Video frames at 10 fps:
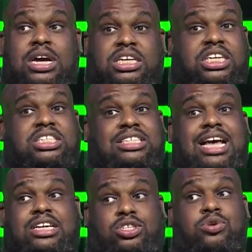She just
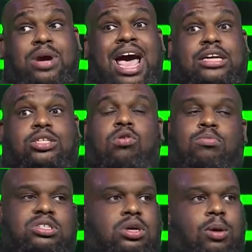has two X
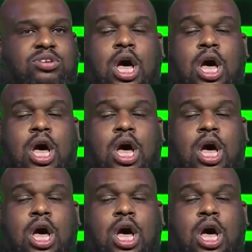chromosomes,